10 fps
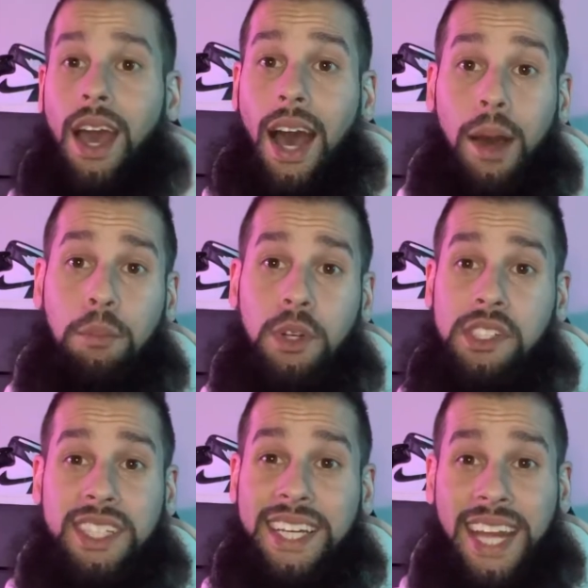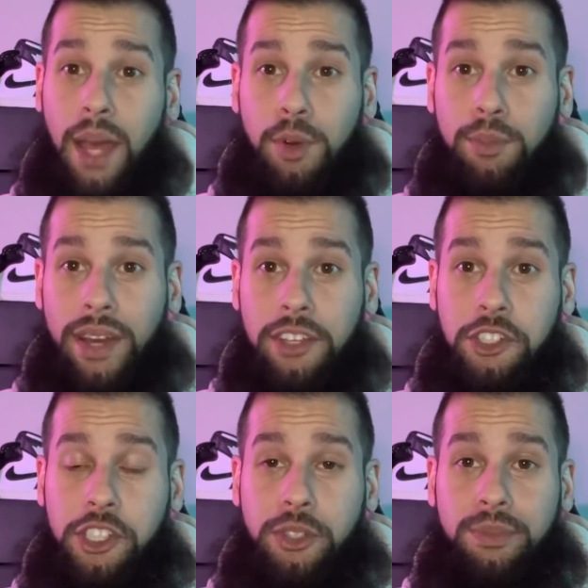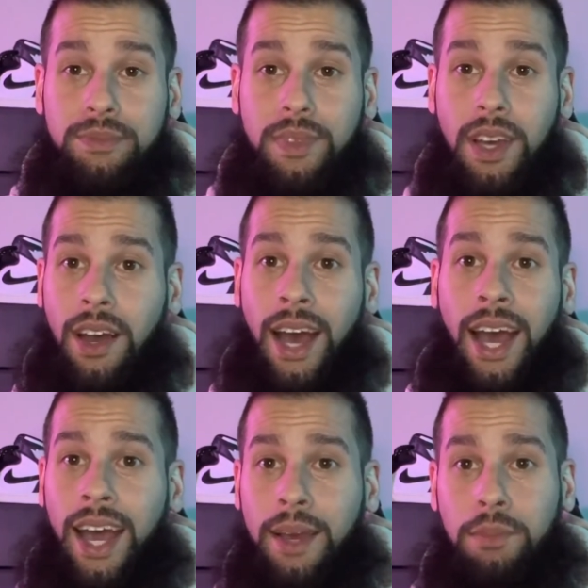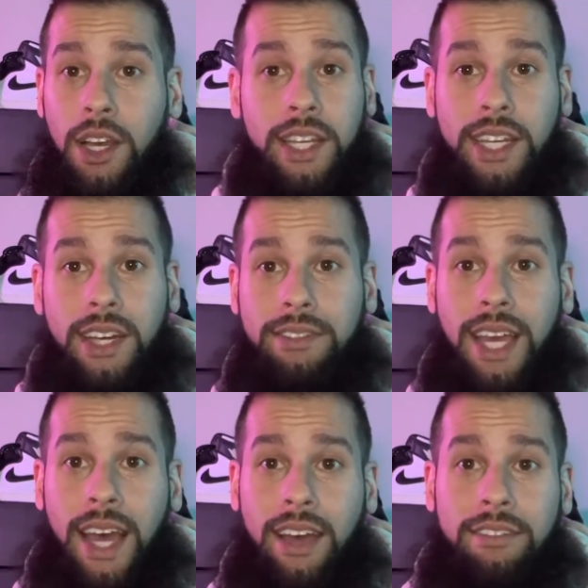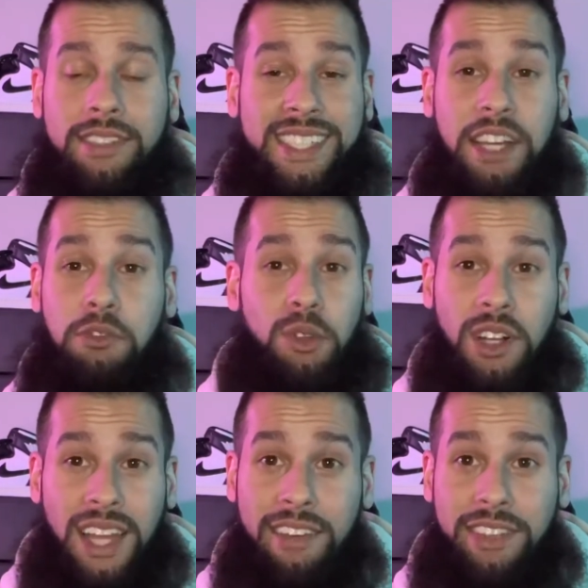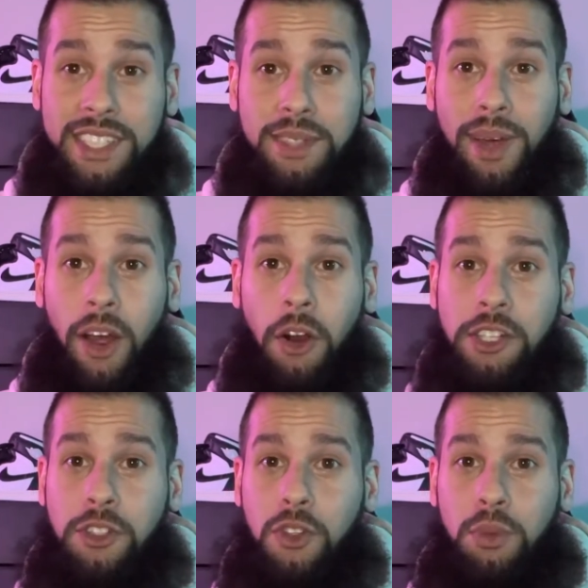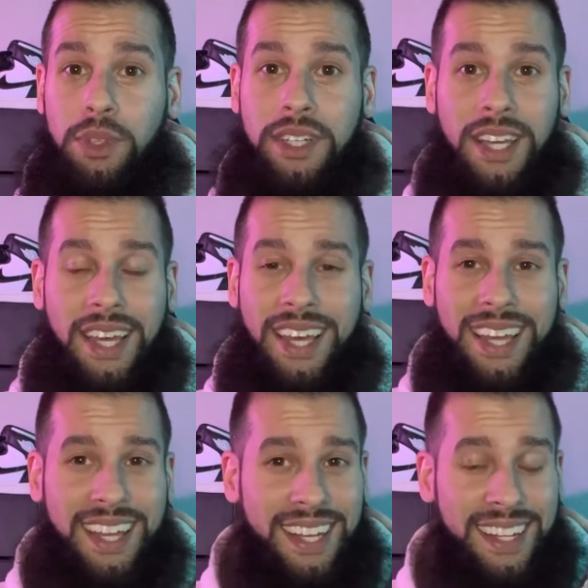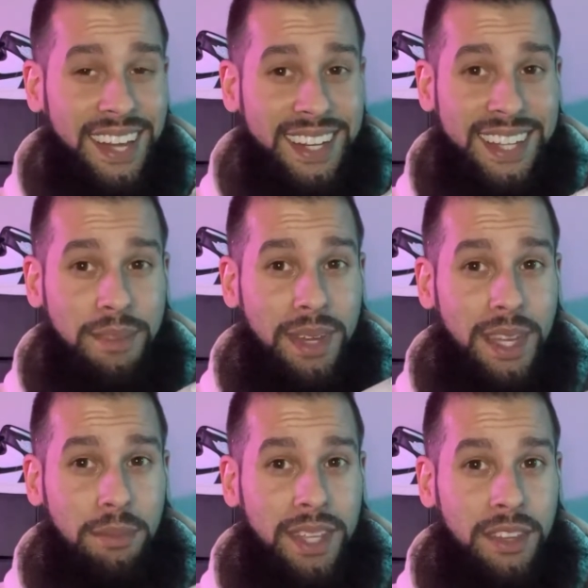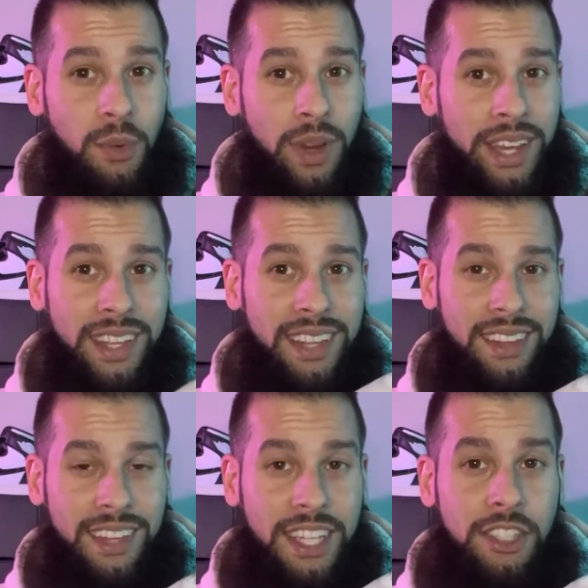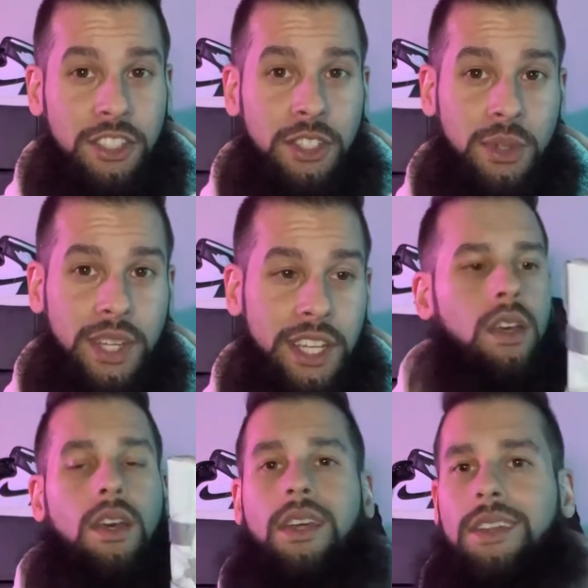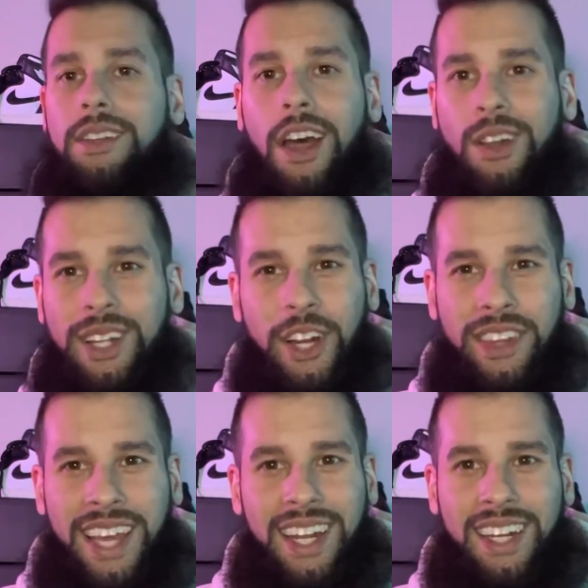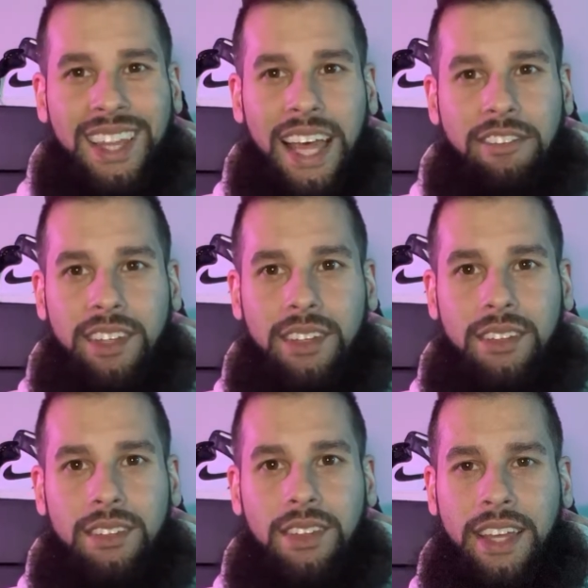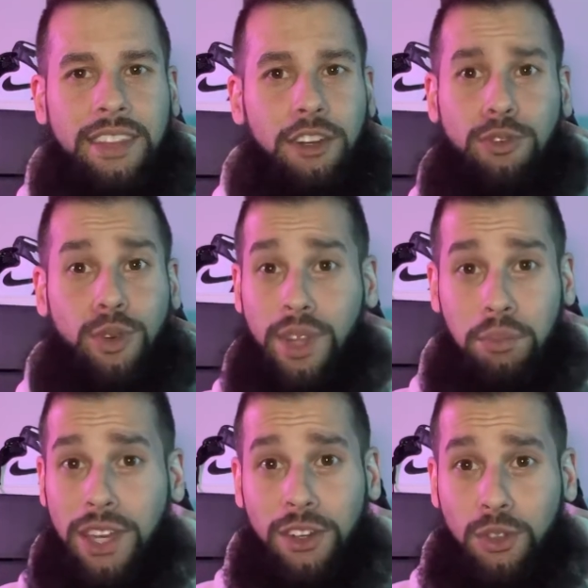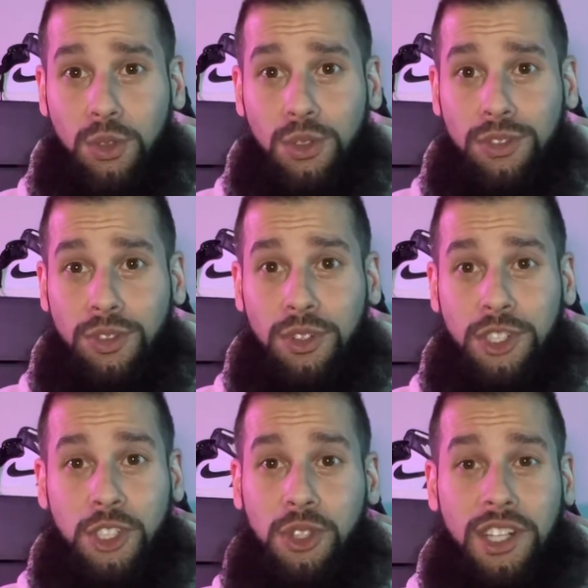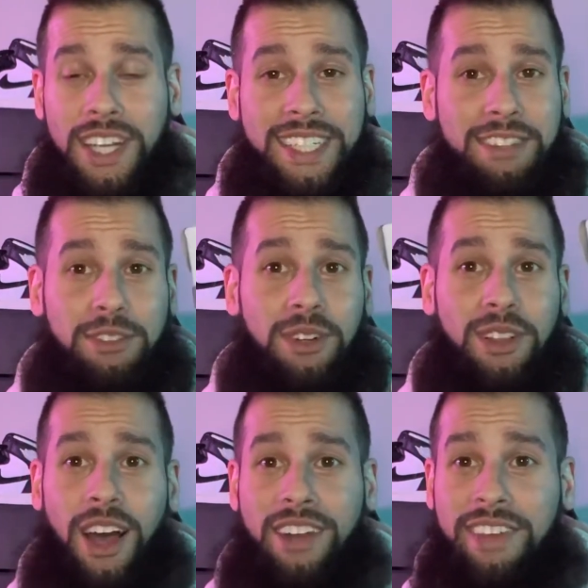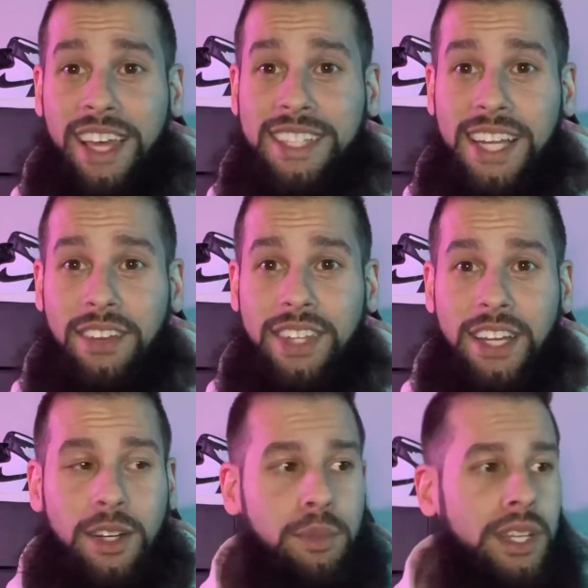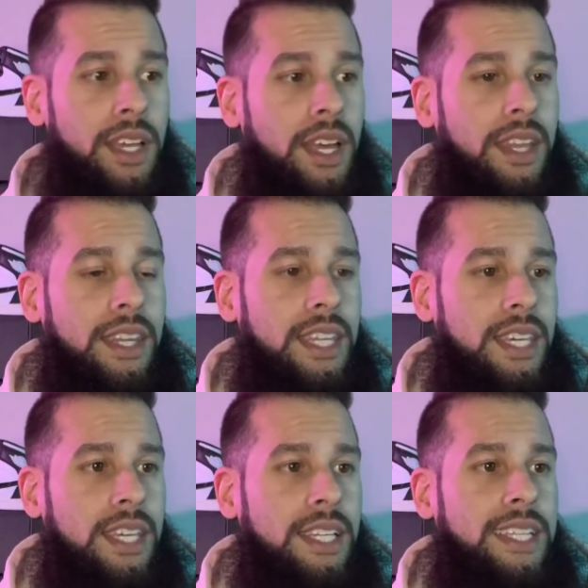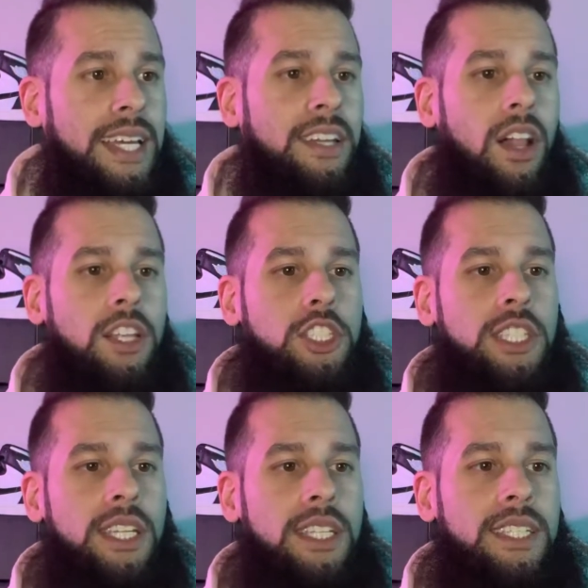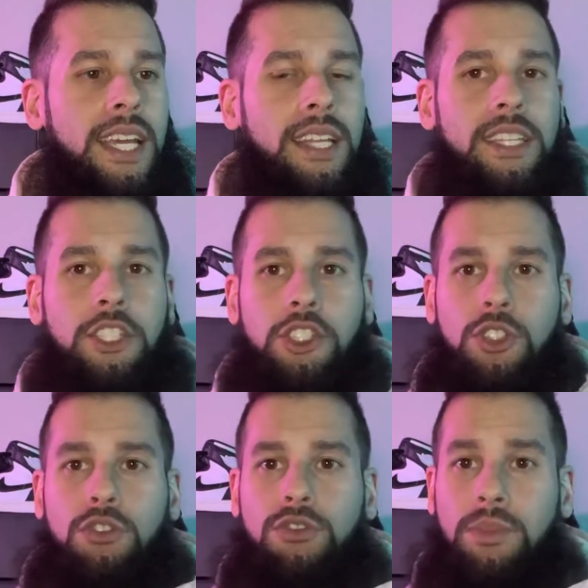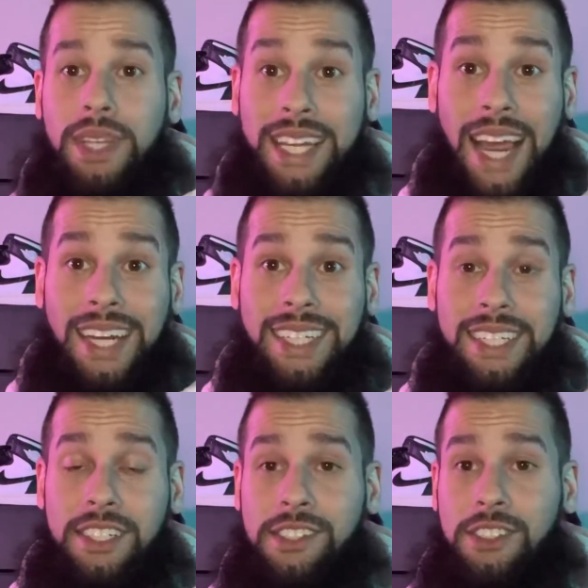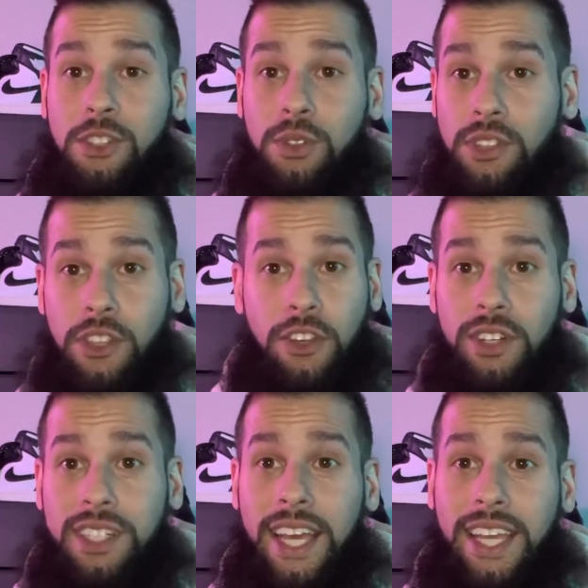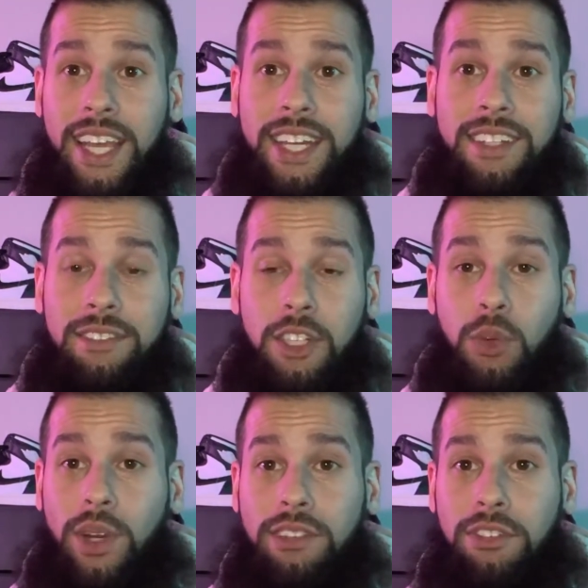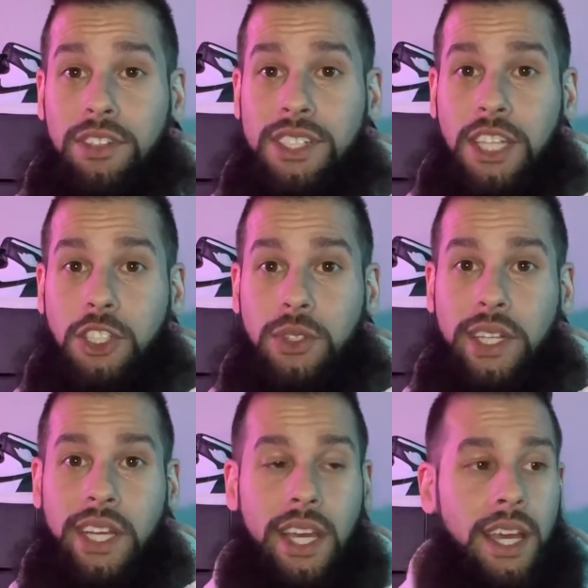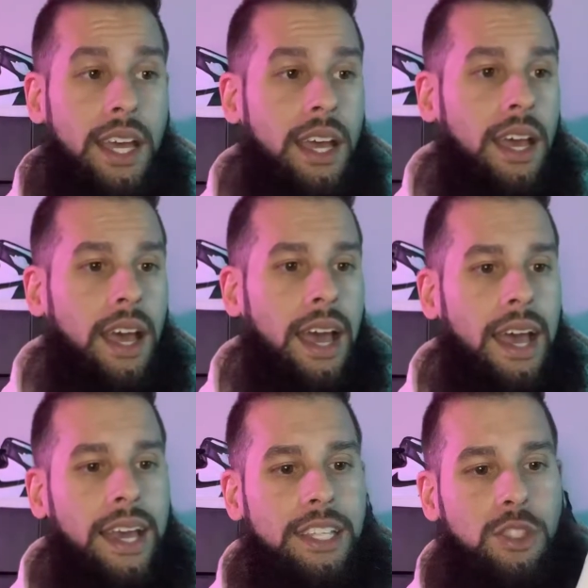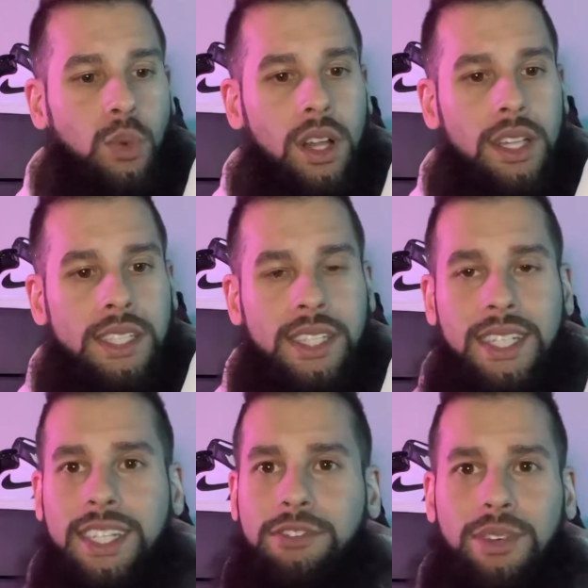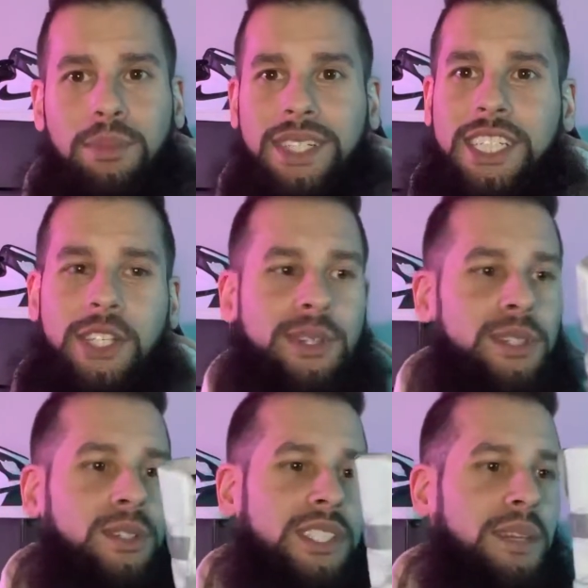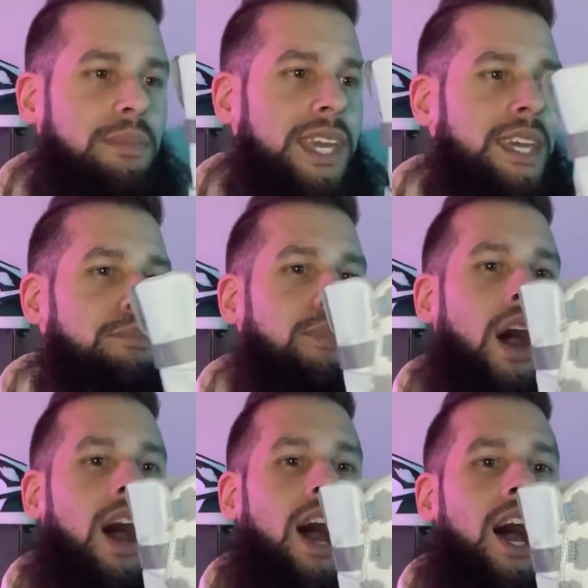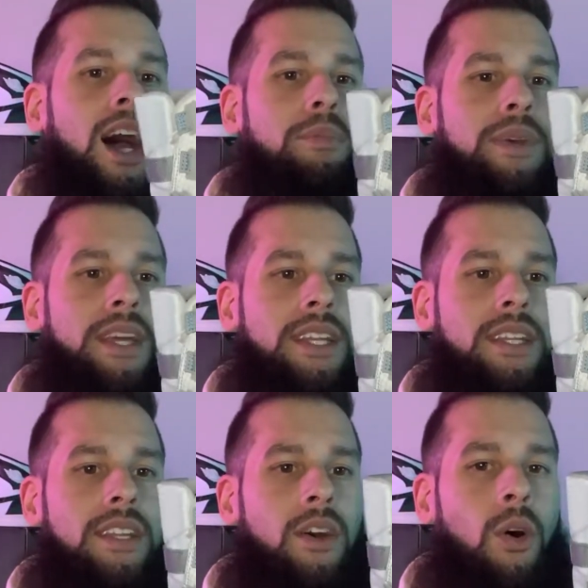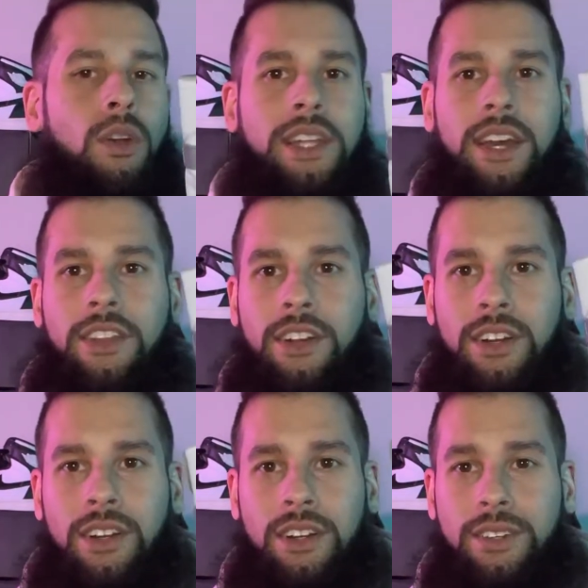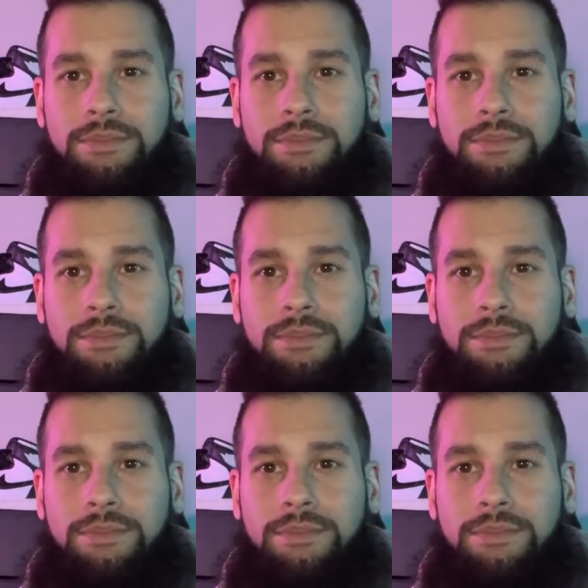I'm personally enamored by this shoe. I'm lucky enough to have several 11s in my arsenal, but none of them hit me the way that these do here. Not only are they an 11 and therefore the pinnacle for shoe collecting for a lot of heads out there, but the technology that take this shoe from the 90s to the third decade of the 21st century, as well as the different materials that make it pop and all the other